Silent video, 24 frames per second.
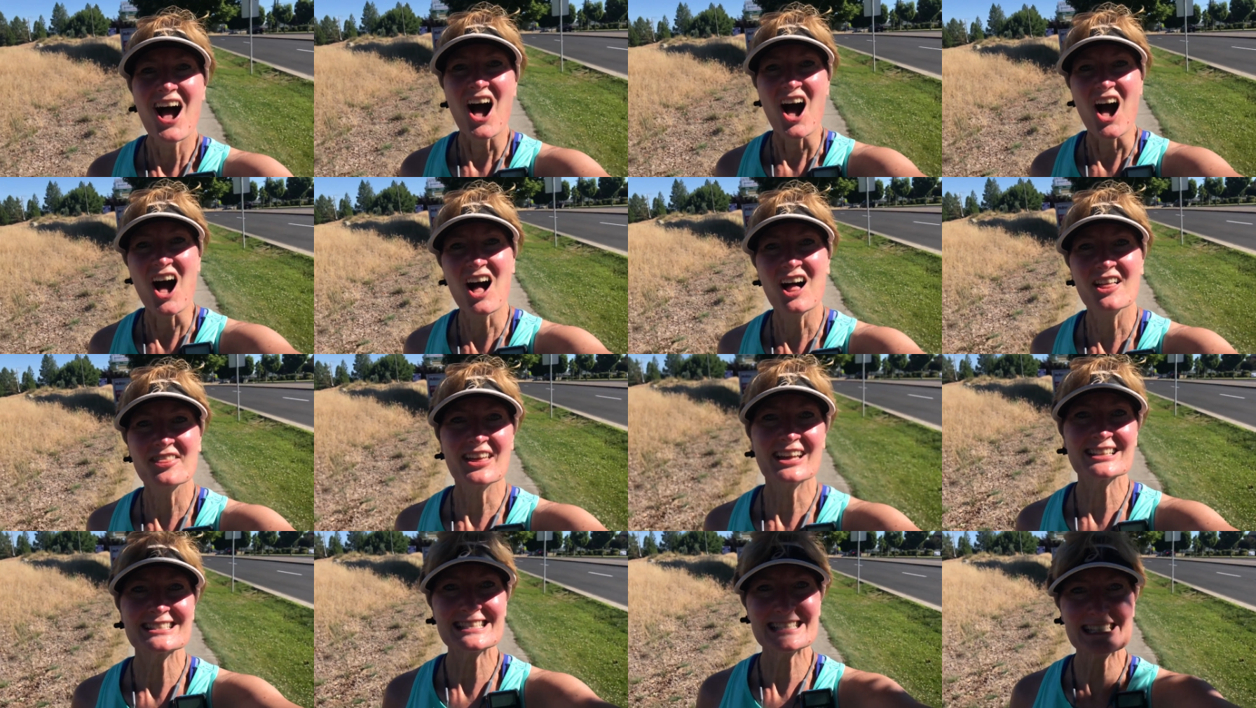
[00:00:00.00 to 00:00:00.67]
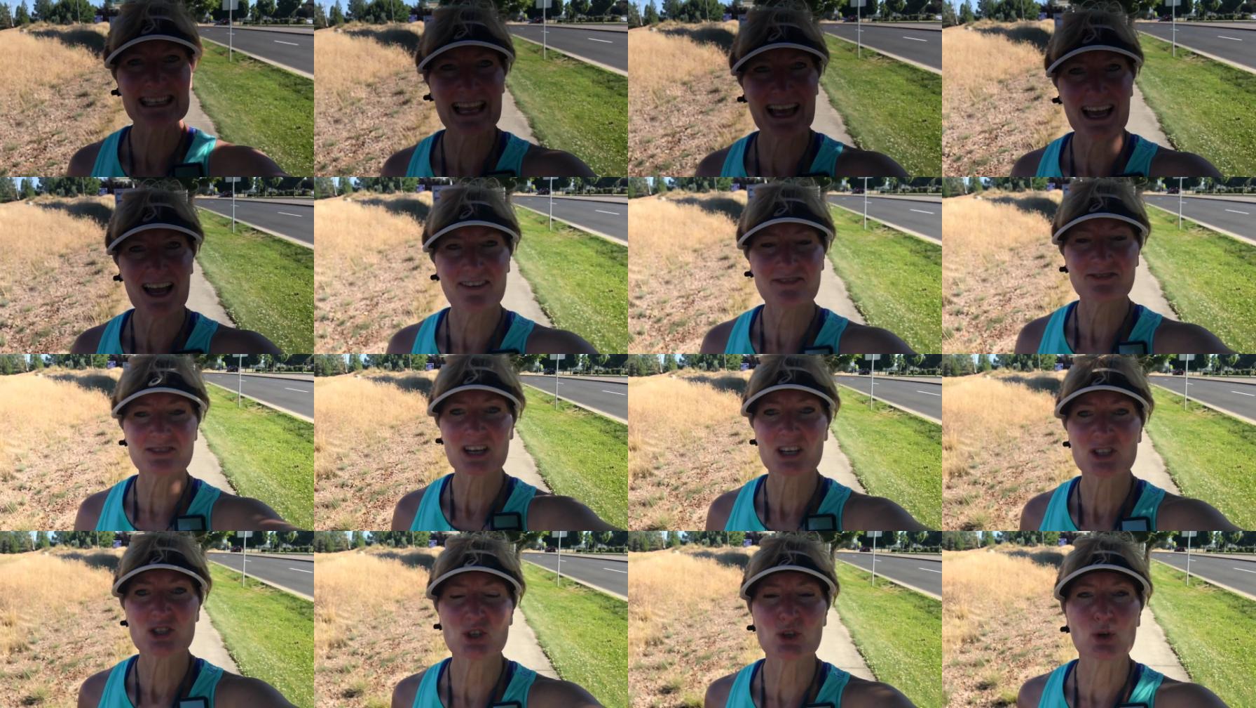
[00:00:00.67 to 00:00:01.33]
All that's
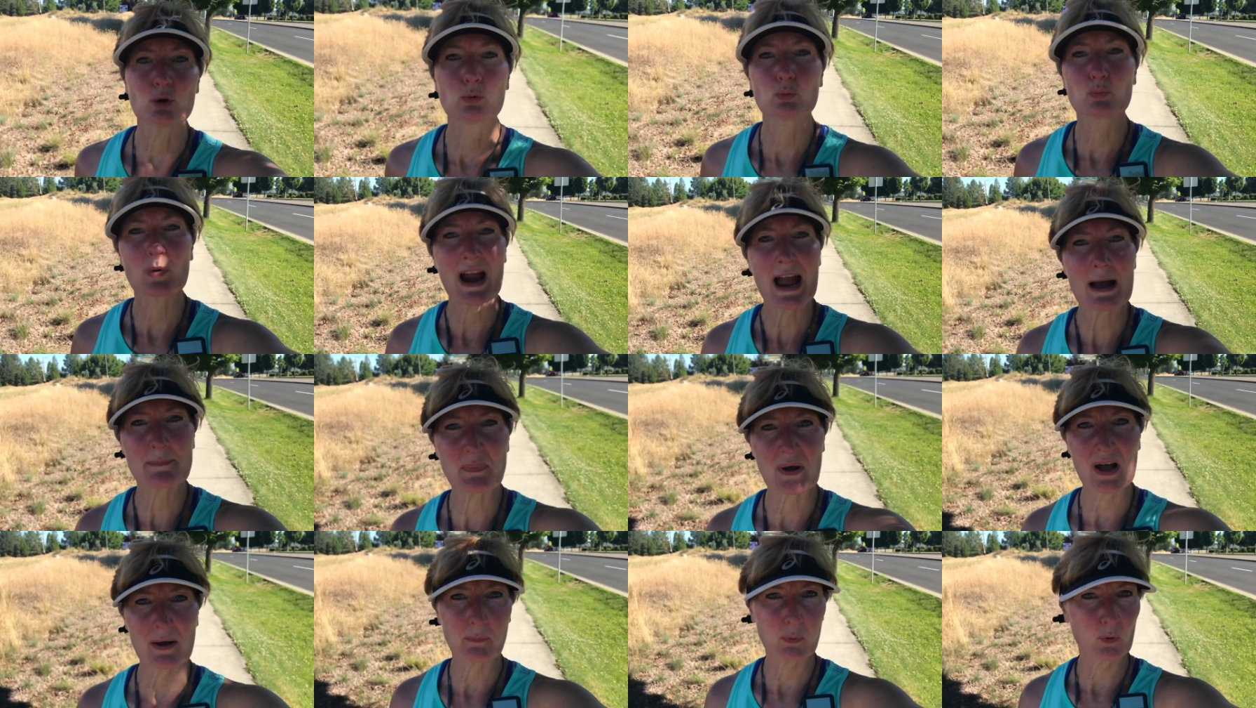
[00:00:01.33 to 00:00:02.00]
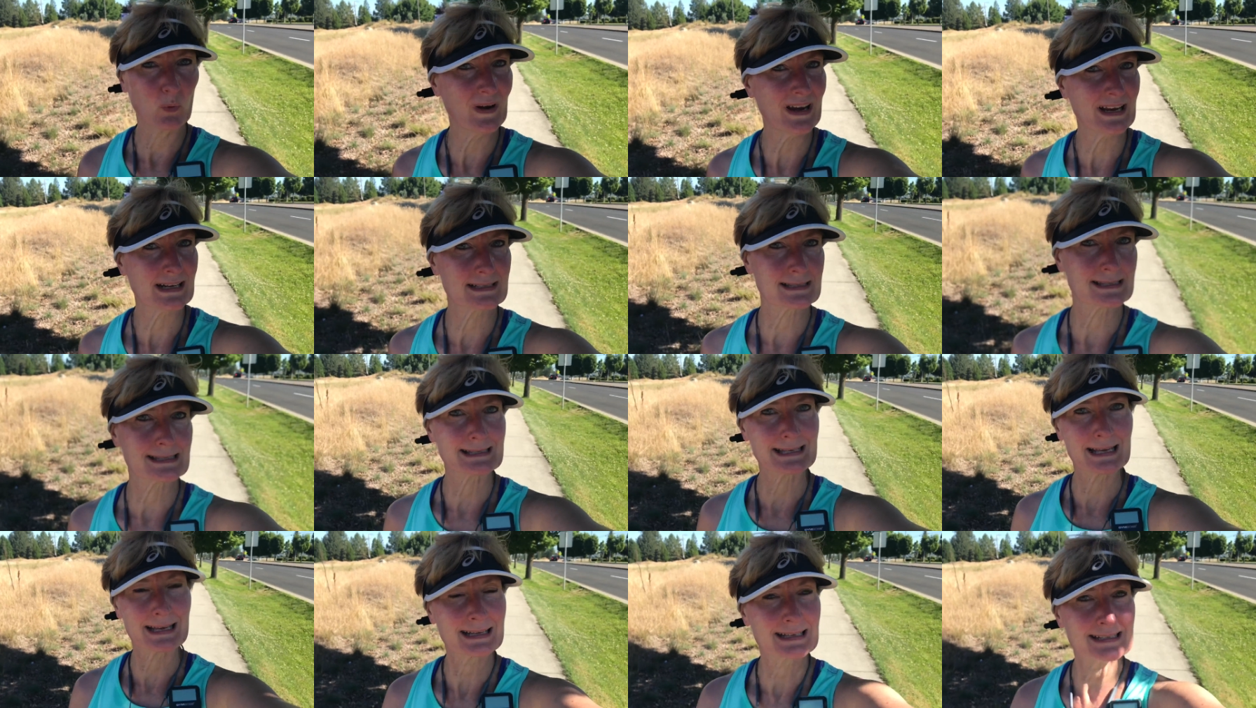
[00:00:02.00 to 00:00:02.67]
left to wrap up week
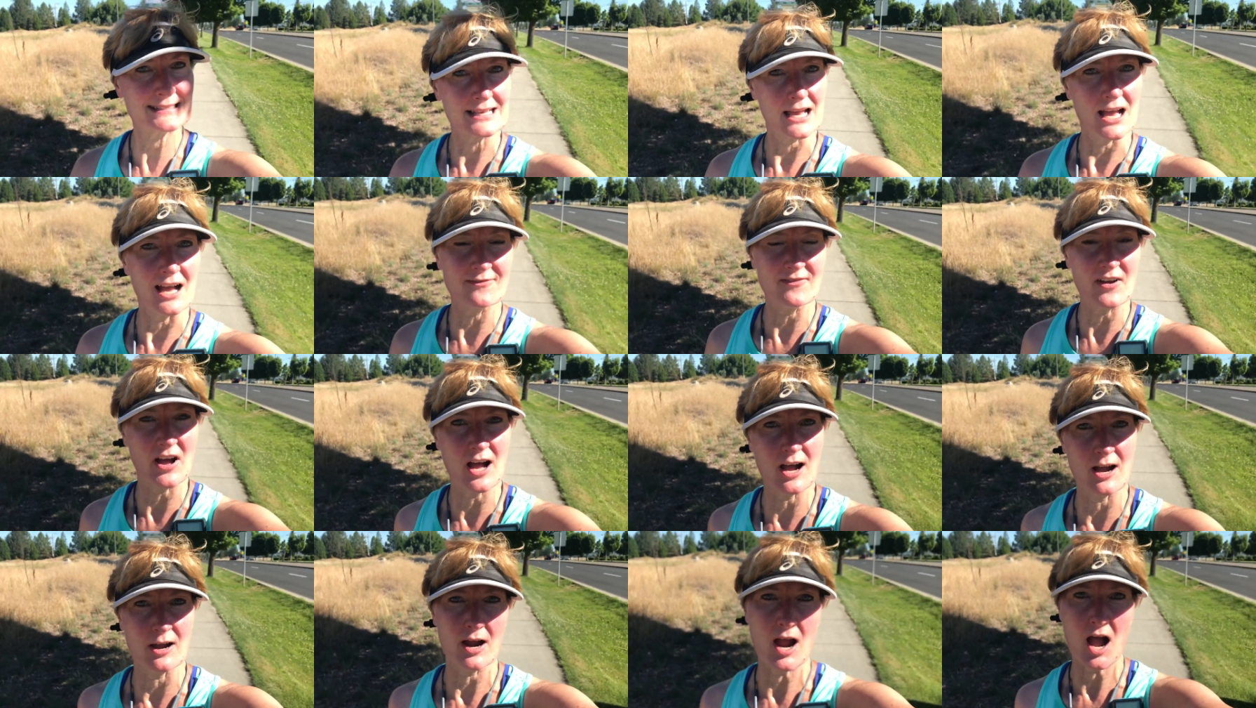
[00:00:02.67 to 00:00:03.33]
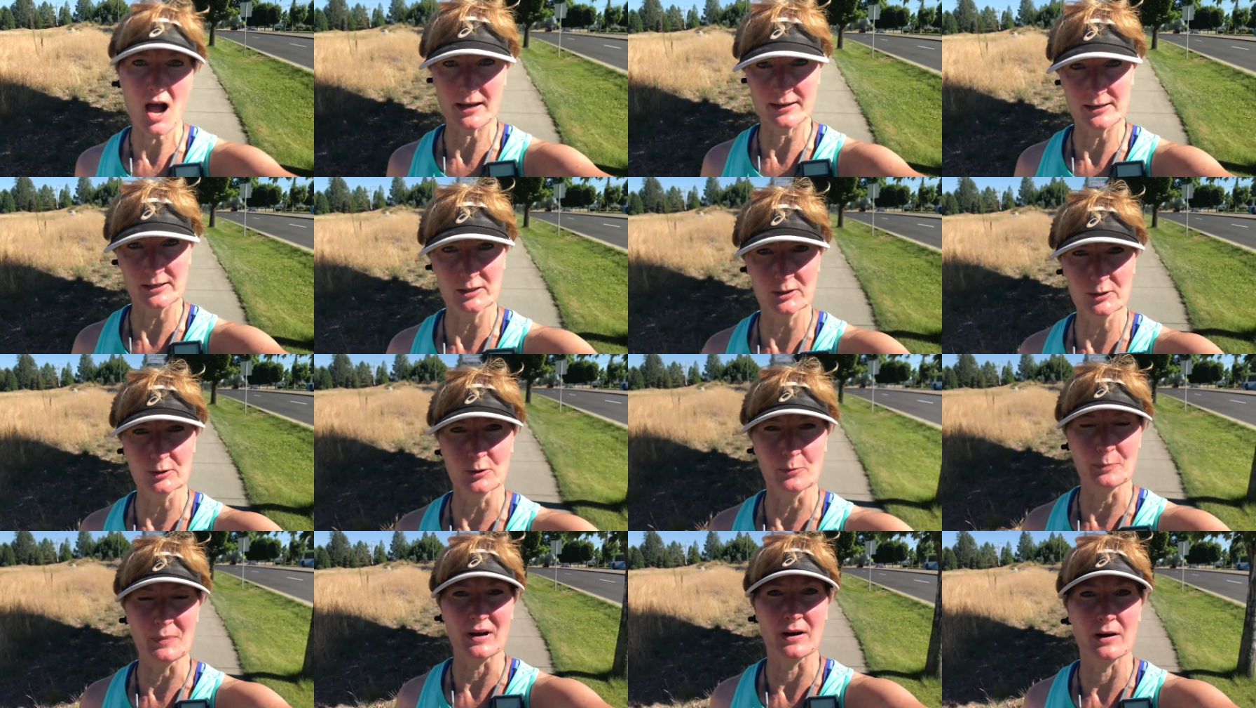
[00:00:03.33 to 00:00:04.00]
6 of our
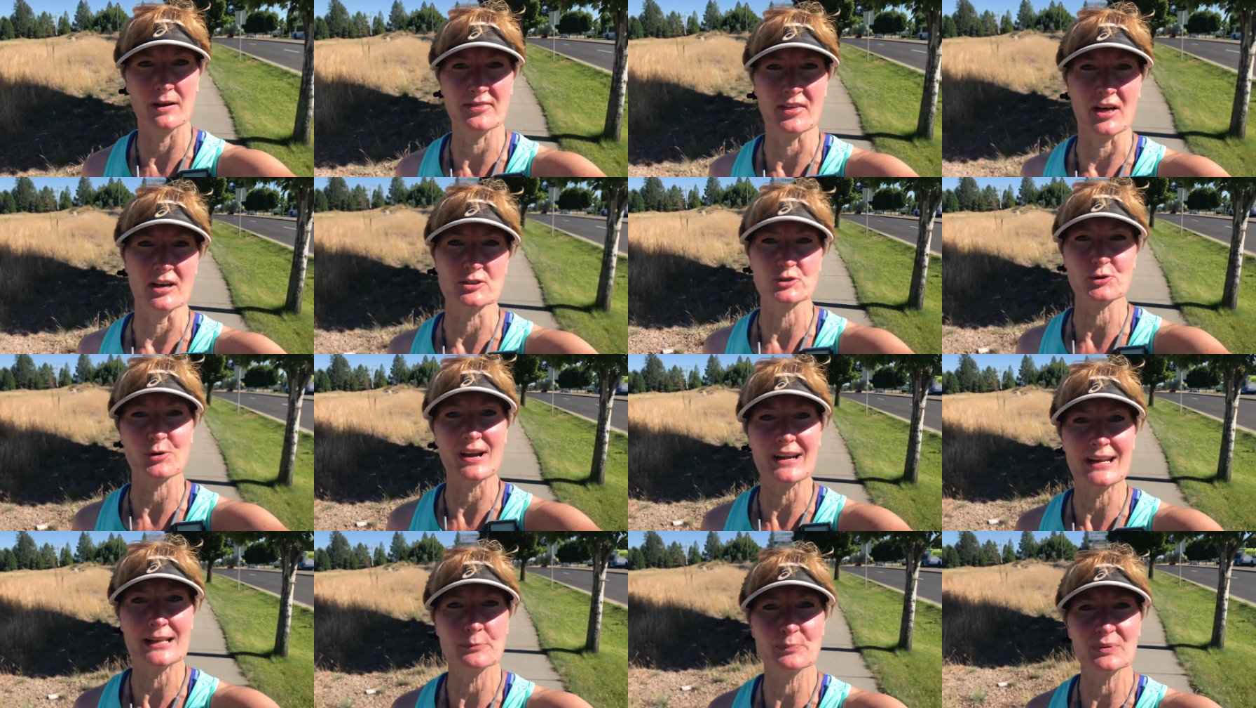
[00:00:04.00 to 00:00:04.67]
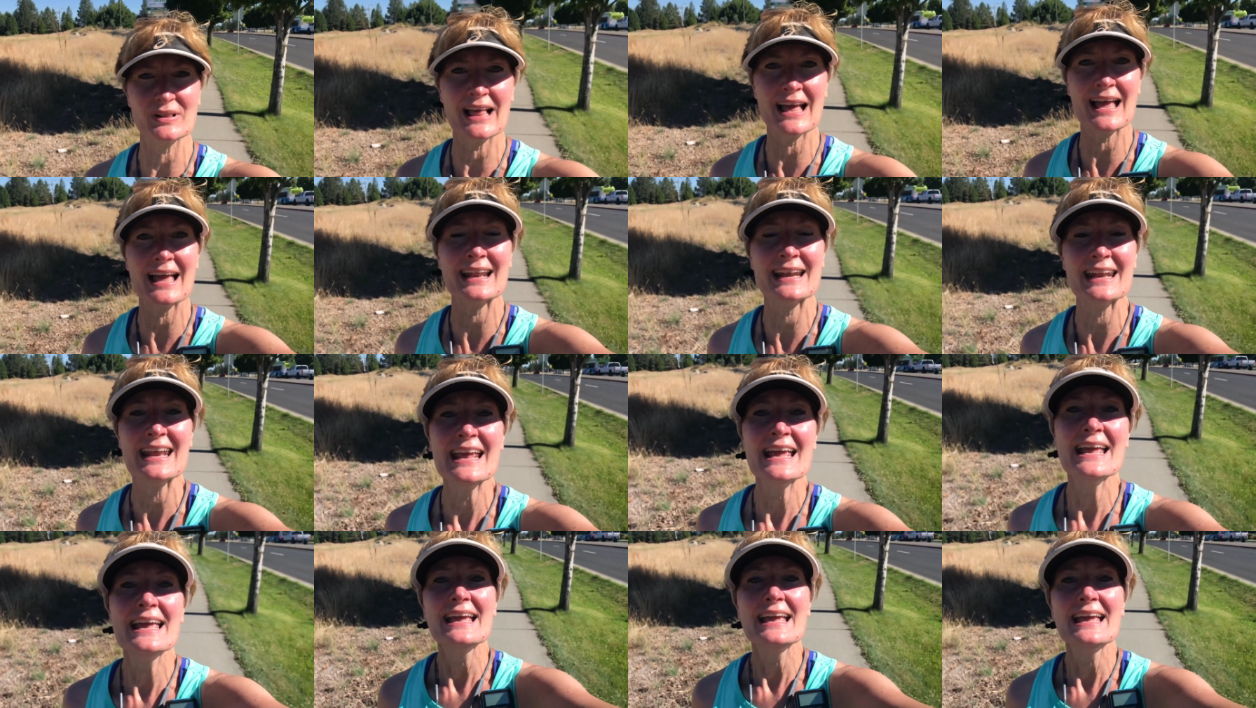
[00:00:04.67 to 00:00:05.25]
Honolulu Marathon training plan